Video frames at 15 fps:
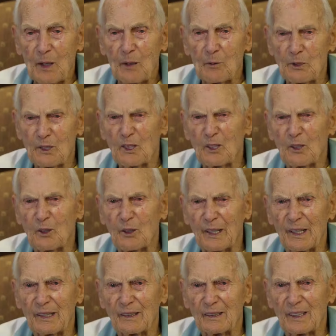He was
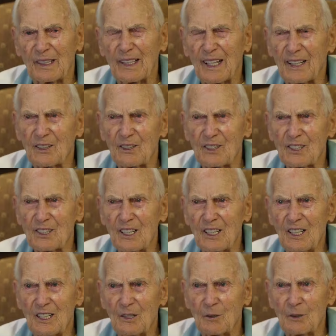going, they could
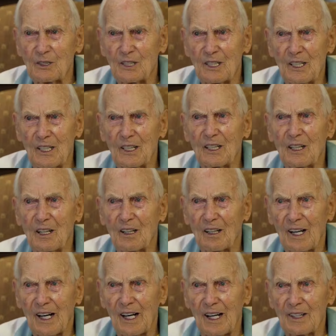see he was getting
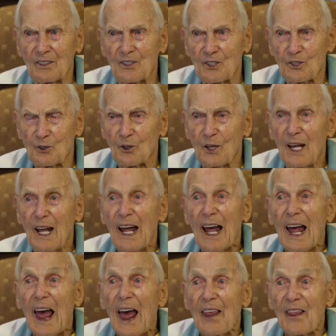out of hand, so
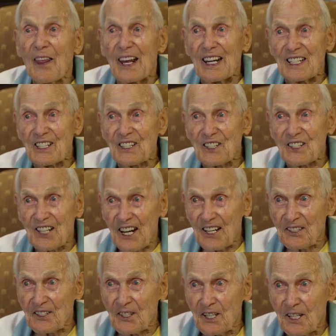they
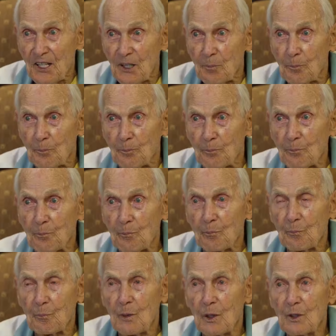sent him
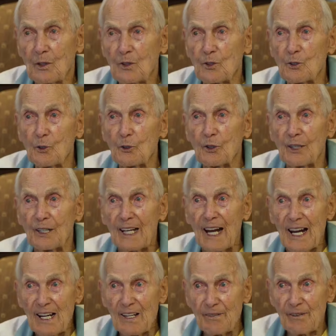to the
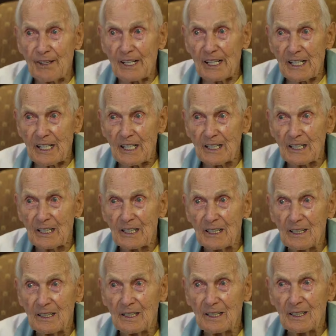Navy.
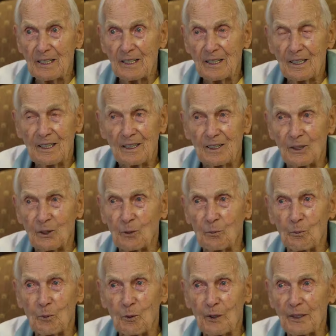
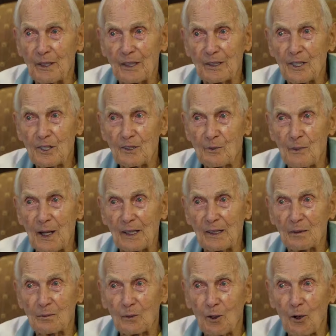Oh boy, they just
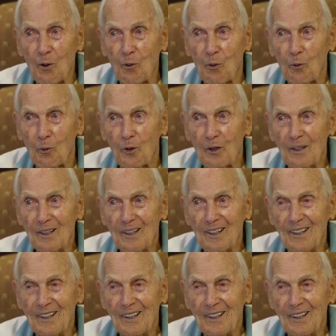made him go.